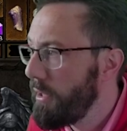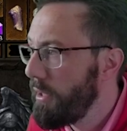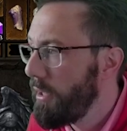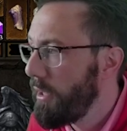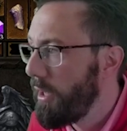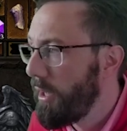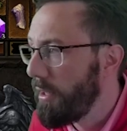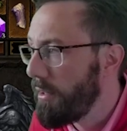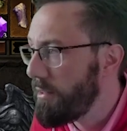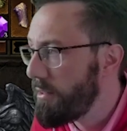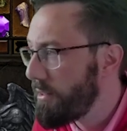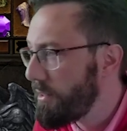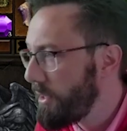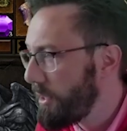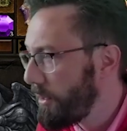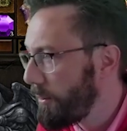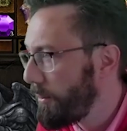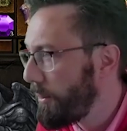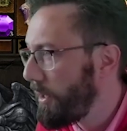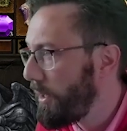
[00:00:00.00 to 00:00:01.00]

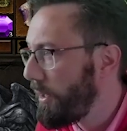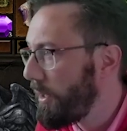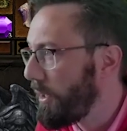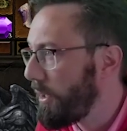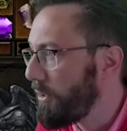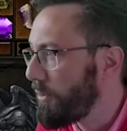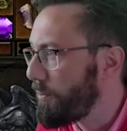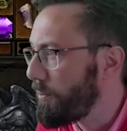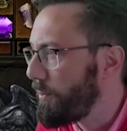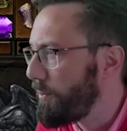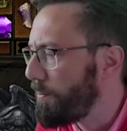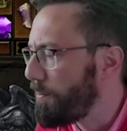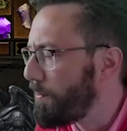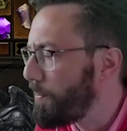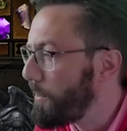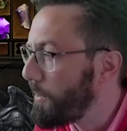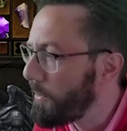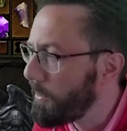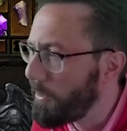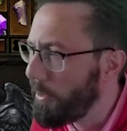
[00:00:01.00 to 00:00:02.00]
COE,
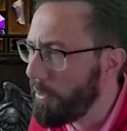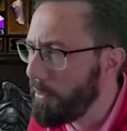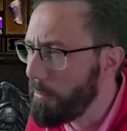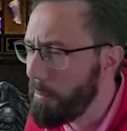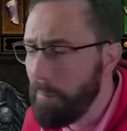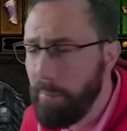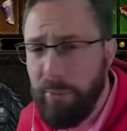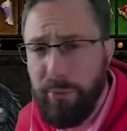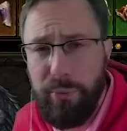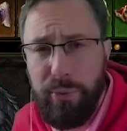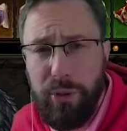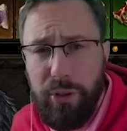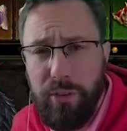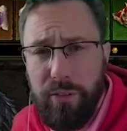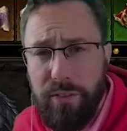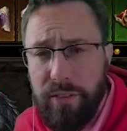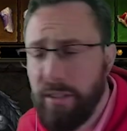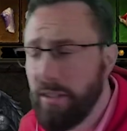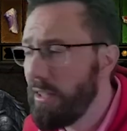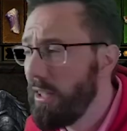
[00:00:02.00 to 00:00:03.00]
I can't remember if we
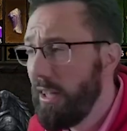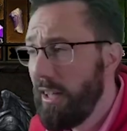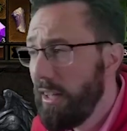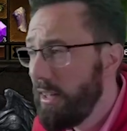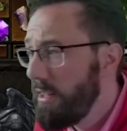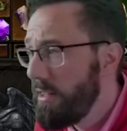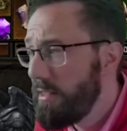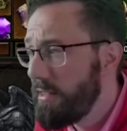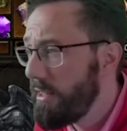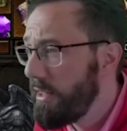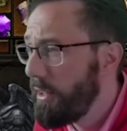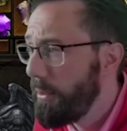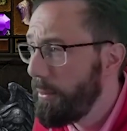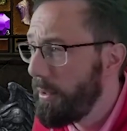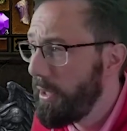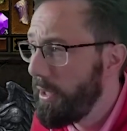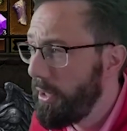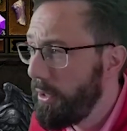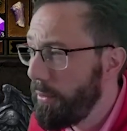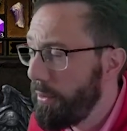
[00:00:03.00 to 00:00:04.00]
covered it. COE
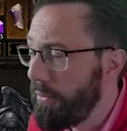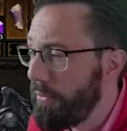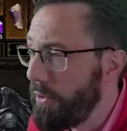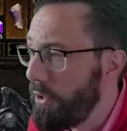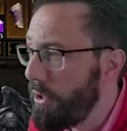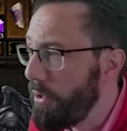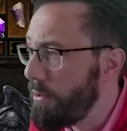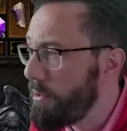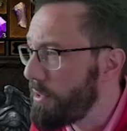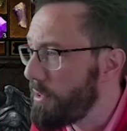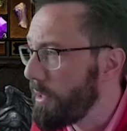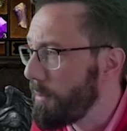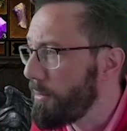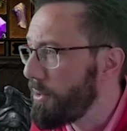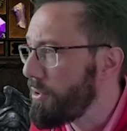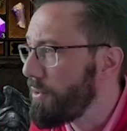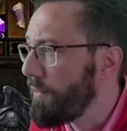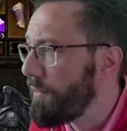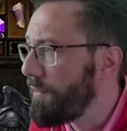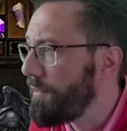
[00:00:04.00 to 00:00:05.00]
anyway for huge damage
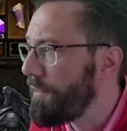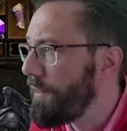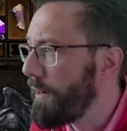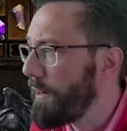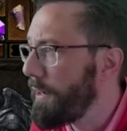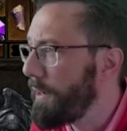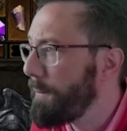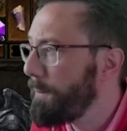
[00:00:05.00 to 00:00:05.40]
on fire.